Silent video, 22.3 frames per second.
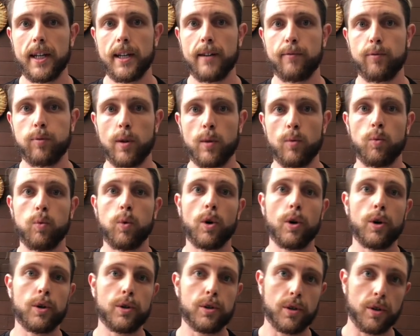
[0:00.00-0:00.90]
if we
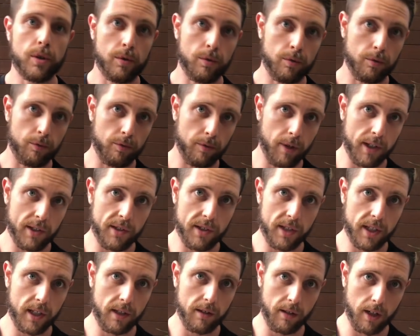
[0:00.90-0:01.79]
weren't
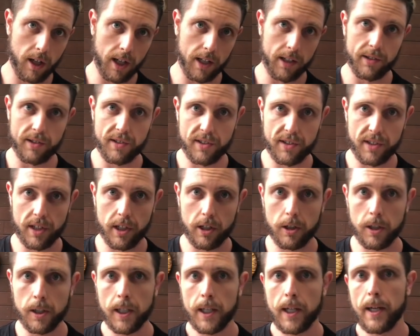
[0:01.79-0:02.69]
resting, lying
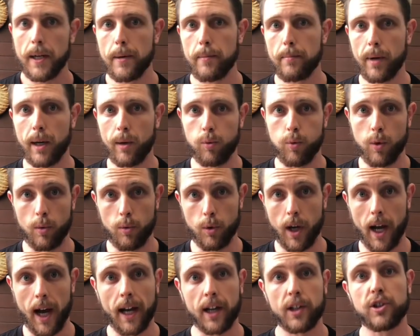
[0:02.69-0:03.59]
still, but we
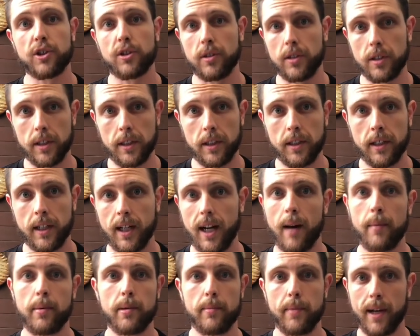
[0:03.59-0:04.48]
were actually
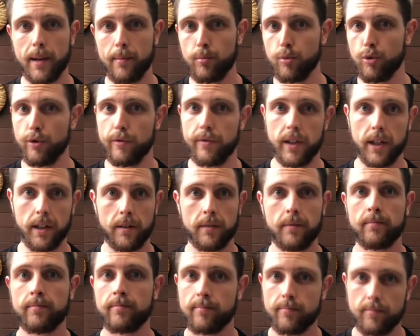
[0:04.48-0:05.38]
up and about moving,
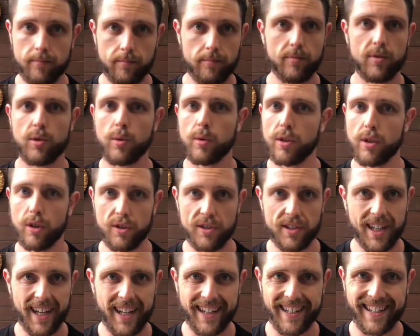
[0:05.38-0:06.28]
doing those
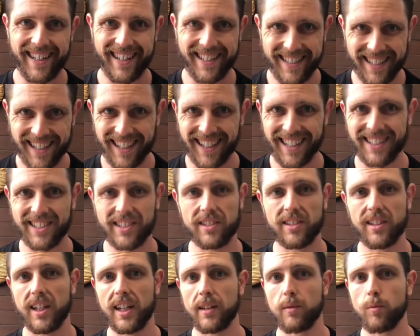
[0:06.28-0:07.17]
day-to-day
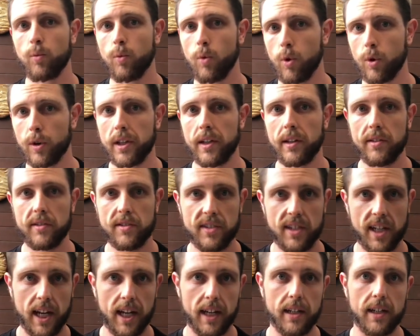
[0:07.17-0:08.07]
tasks like walking,
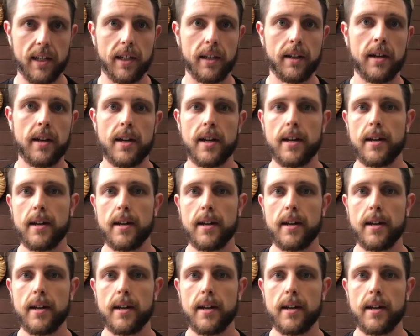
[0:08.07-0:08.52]
standing,